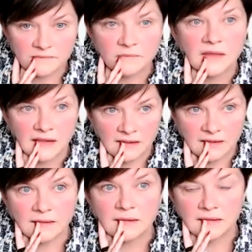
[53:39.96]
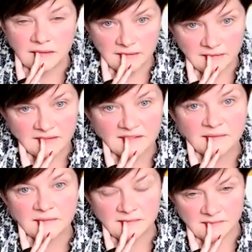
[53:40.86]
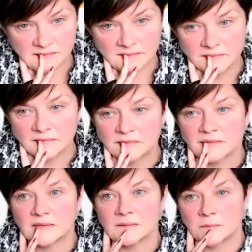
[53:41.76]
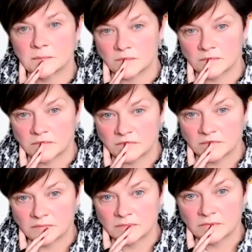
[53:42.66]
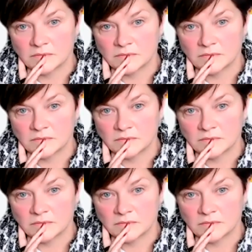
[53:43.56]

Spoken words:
the reason why we do that is because you